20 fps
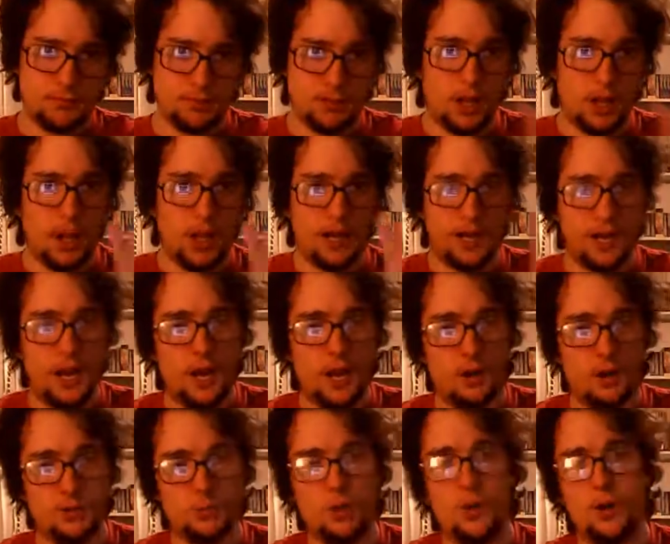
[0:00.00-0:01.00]
plotting it
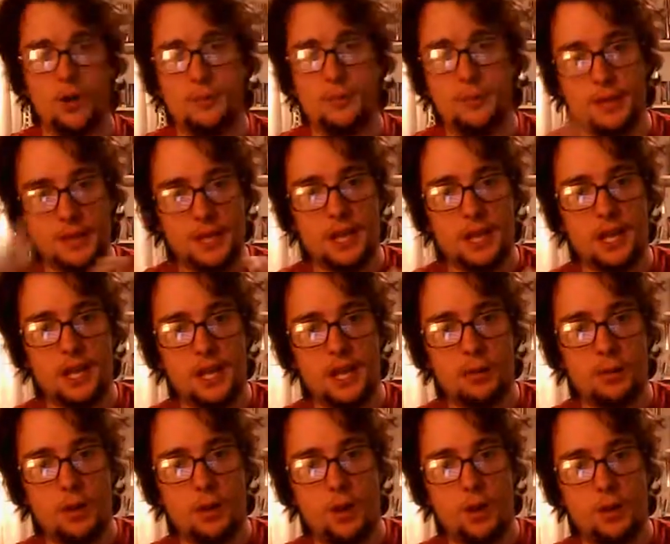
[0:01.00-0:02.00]
out more, been
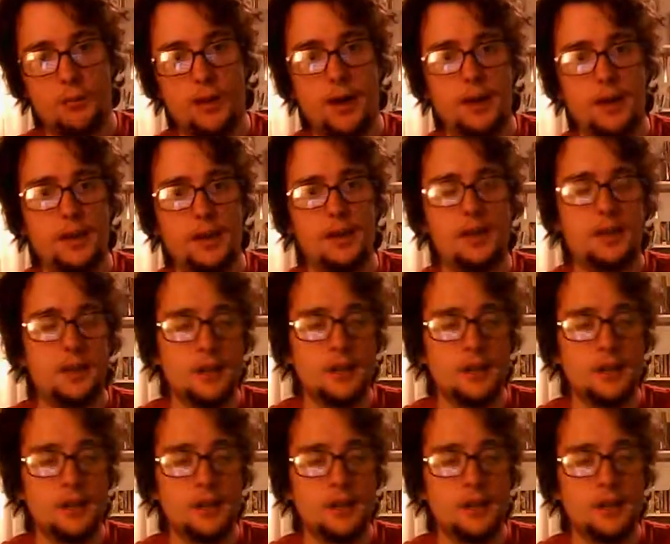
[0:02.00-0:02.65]
thinking more about it.